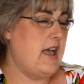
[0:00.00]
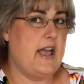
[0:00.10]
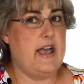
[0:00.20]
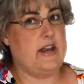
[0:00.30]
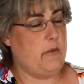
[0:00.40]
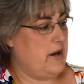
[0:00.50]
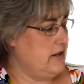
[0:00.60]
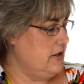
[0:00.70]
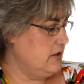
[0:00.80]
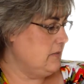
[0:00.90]
and I wanted
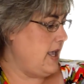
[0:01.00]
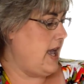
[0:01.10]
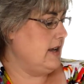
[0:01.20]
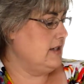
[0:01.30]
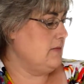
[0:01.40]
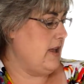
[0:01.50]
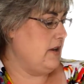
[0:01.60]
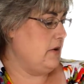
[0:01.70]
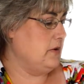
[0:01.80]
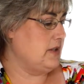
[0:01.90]
to do some canning
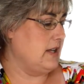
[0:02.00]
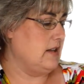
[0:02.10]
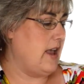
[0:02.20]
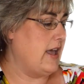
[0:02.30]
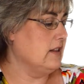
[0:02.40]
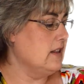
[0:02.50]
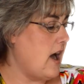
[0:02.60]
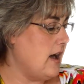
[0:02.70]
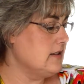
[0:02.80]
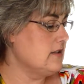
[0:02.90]
tomatoes and
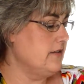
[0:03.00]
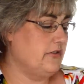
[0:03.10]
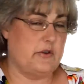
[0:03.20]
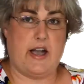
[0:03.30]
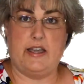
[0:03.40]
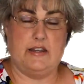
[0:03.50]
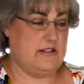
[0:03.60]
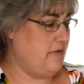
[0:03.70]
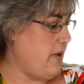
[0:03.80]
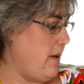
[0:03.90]
lots of varieties
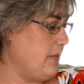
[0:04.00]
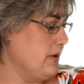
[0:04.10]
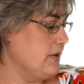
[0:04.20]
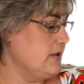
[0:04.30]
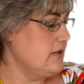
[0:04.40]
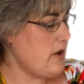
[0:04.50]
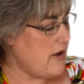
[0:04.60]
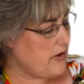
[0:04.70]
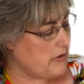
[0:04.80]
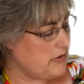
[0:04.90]
of peppers. So I
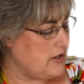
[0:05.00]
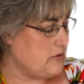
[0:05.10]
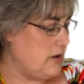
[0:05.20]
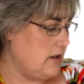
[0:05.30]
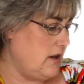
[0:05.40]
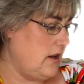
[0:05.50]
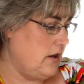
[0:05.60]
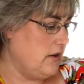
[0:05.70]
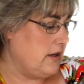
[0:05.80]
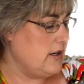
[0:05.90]
have other things written
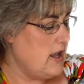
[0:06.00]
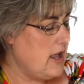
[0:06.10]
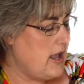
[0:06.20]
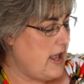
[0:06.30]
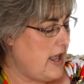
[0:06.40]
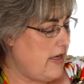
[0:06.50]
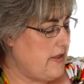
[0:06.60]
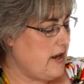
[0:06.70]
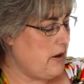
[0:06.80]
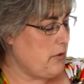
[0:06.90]
here, and
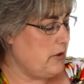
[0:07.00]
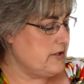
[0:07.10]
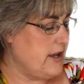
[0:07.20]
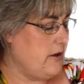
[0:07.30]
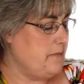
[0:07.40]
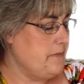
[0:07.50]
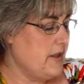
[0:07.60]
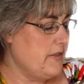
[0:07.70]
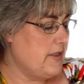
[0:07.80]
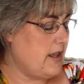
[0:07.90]
then I wrote down
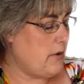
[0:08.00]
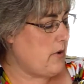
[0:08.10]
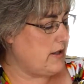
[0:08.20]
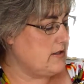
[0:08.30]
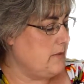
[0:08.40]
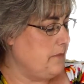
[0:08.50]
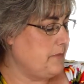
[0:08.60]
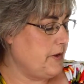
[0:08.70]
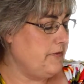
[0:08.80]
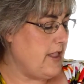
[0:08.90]
that I want some
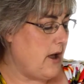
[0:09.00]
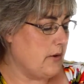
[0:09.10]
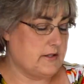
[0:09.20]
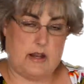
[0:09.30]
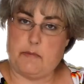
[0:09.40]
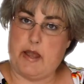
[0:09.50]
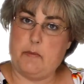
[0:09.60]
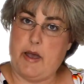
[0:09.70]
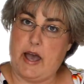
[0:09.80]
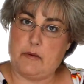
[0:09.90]
flowers on my
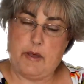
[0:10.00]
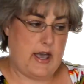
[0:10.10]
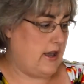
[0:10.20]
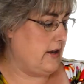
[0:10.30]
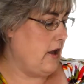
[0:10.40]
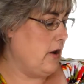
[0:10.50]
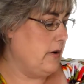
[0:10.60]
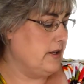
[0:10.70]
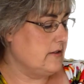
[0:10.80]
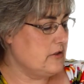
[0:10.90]
back patio
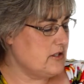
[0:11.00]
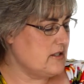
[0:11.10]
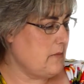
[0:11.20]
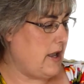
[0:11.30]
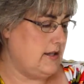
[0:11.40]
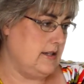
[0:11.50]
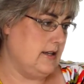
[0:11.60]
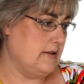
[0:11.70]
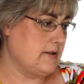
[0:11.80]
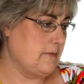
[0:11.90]
and just some
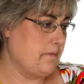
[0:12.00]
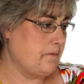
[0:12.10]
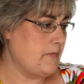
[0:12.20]
ideas.